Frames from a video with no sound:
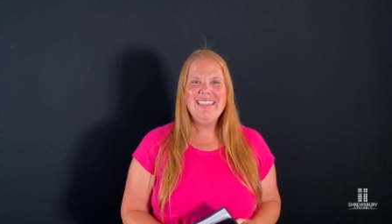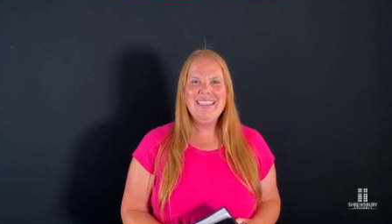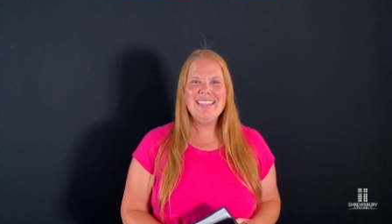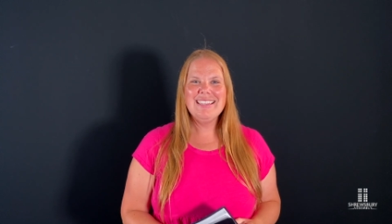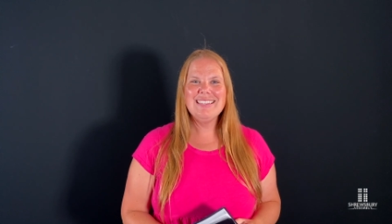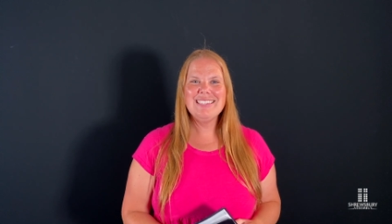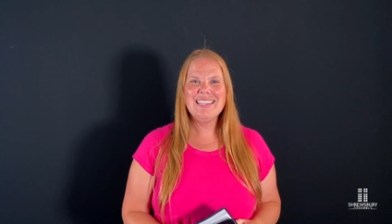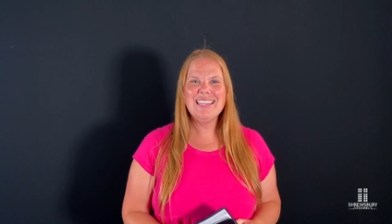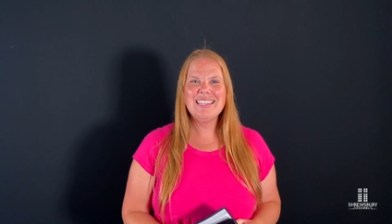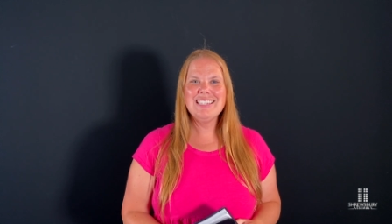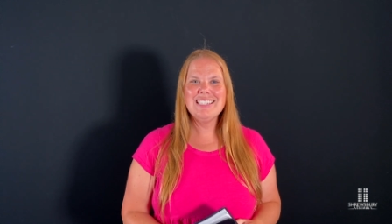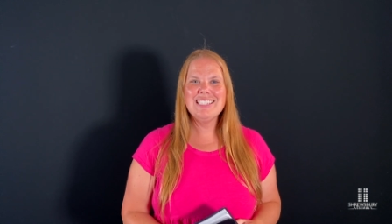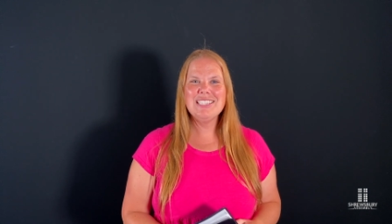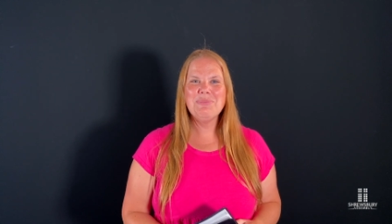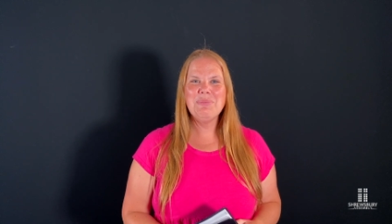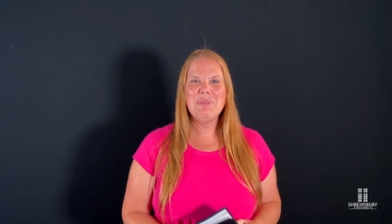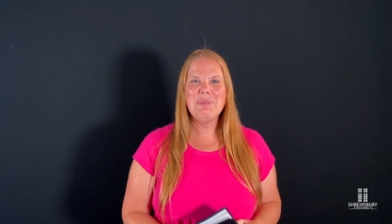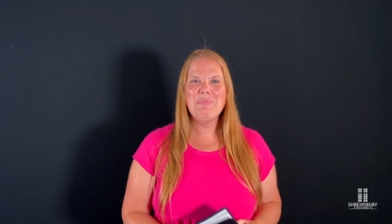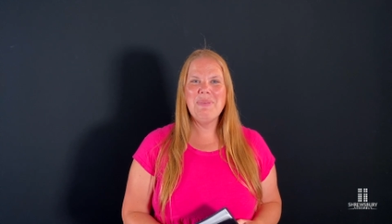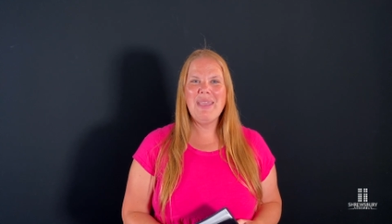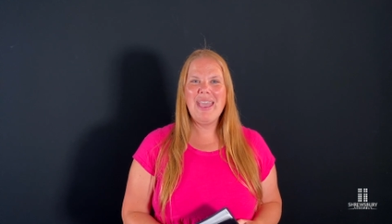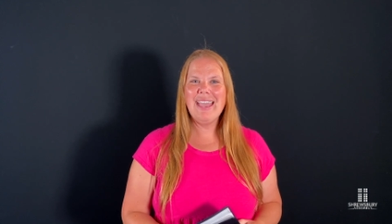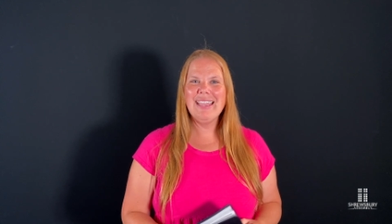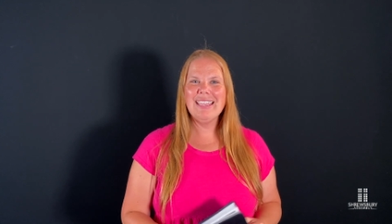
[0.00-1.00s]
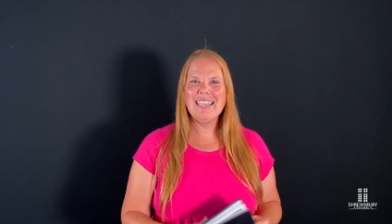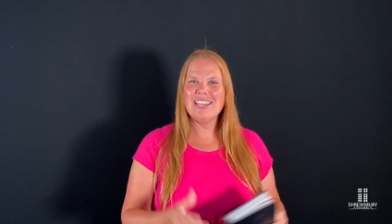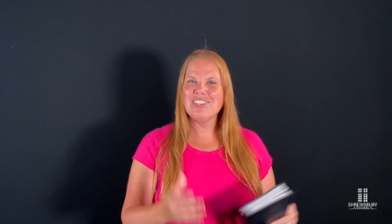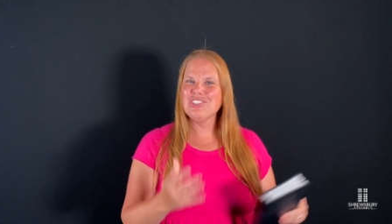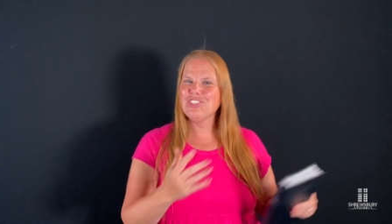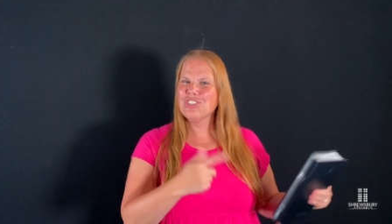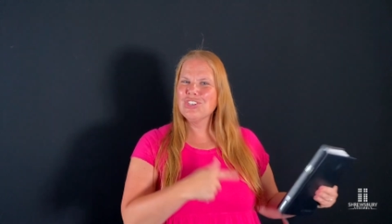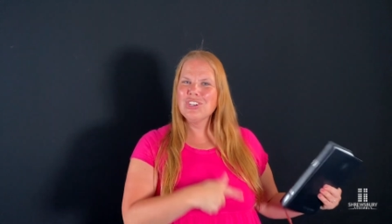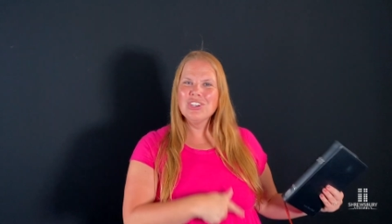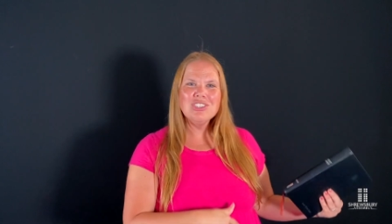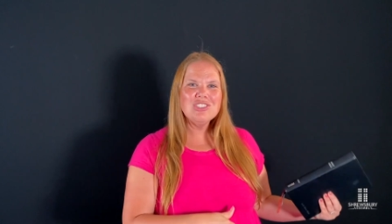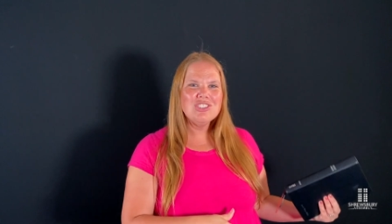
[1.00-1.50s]
excited to be back at
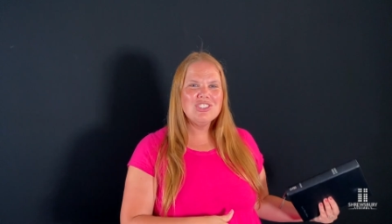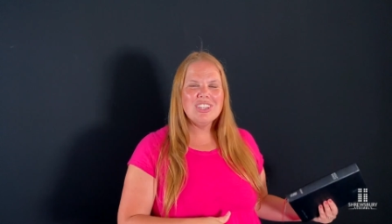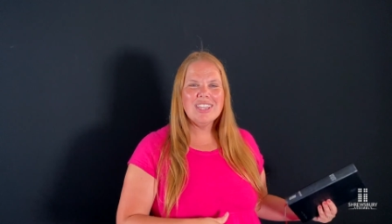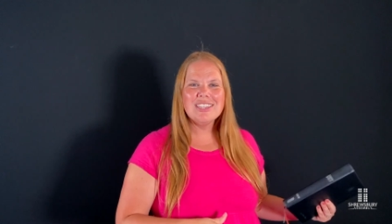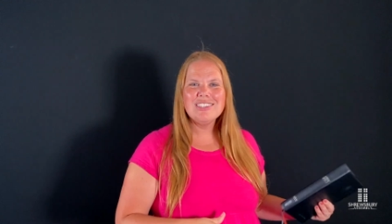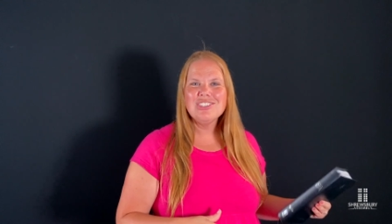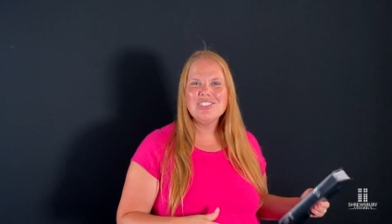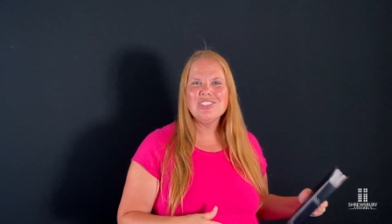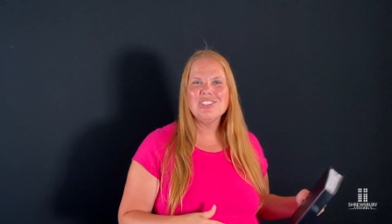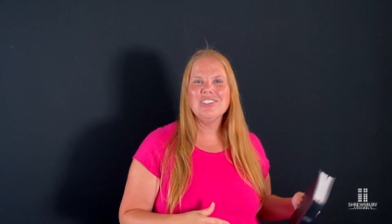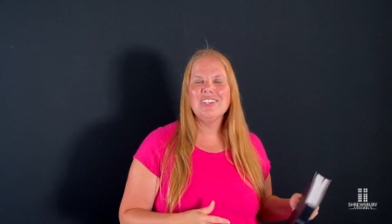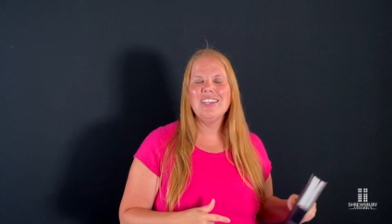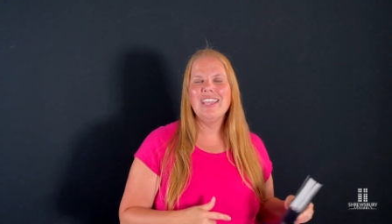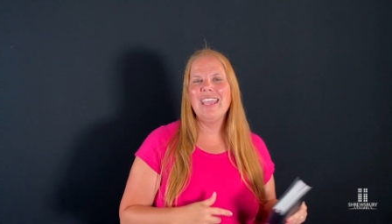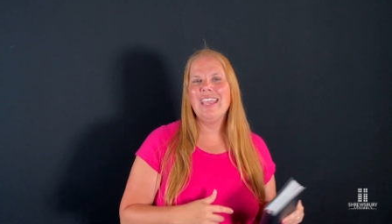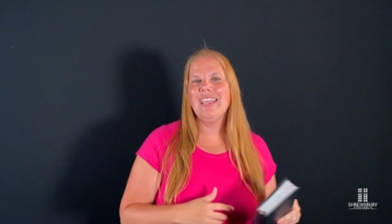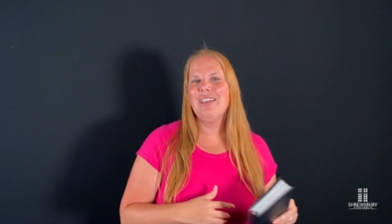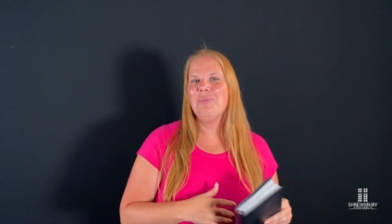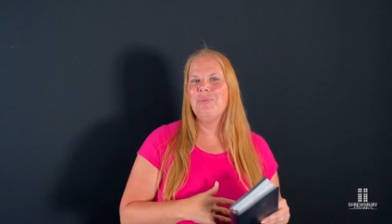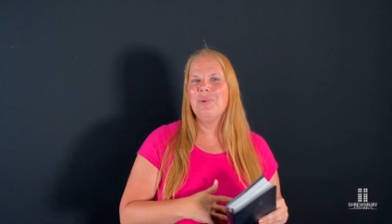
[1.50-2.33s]
church yesterday.